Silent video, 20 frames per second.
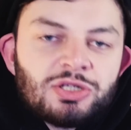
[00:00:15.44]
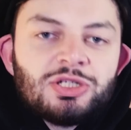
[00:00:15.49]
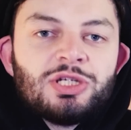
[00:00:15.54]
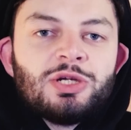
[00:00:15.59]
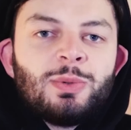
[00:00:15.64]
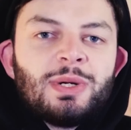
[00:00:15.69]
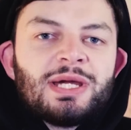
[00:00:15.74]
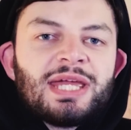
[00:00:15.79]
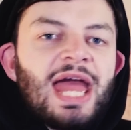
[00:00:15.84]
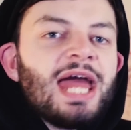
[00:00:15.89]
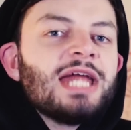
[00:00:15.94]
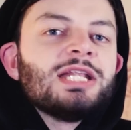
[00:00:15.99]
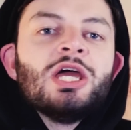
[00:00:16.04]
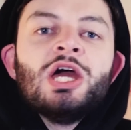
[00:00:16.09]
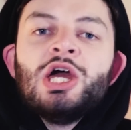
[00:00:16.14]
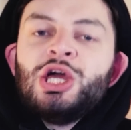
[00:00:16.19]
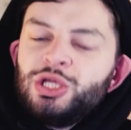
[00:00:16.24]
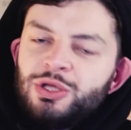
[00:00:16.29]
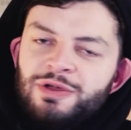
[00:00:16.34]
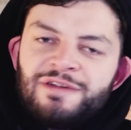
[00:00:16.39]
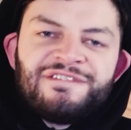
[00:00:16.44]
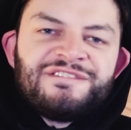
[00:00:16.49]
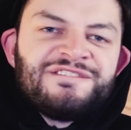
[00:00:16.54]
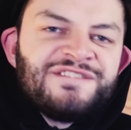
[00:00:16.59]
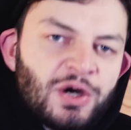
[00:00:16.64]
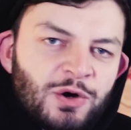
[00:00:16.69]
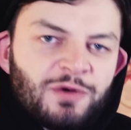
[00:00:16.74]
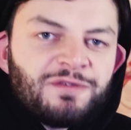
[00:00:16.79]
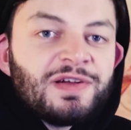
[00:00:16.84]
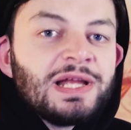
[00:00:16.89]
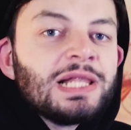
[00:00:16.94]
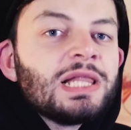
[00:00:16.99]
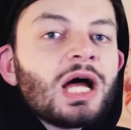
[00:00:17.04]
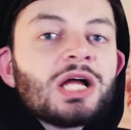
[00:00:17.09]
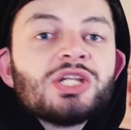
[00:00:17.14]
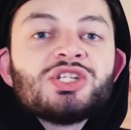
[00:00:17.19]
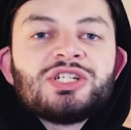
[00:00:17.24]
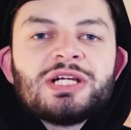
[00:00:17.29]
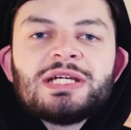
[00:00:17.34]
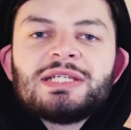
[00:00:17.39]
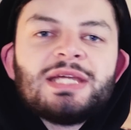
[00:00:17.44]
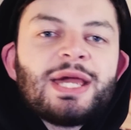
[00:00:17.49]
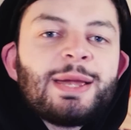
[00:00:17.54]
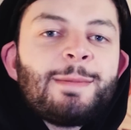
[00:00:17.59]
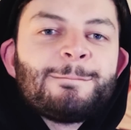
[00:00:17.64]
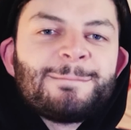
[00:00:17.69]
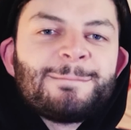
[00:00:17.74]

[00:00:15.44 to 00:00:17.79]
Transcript: on you again, you filthy lunch-eating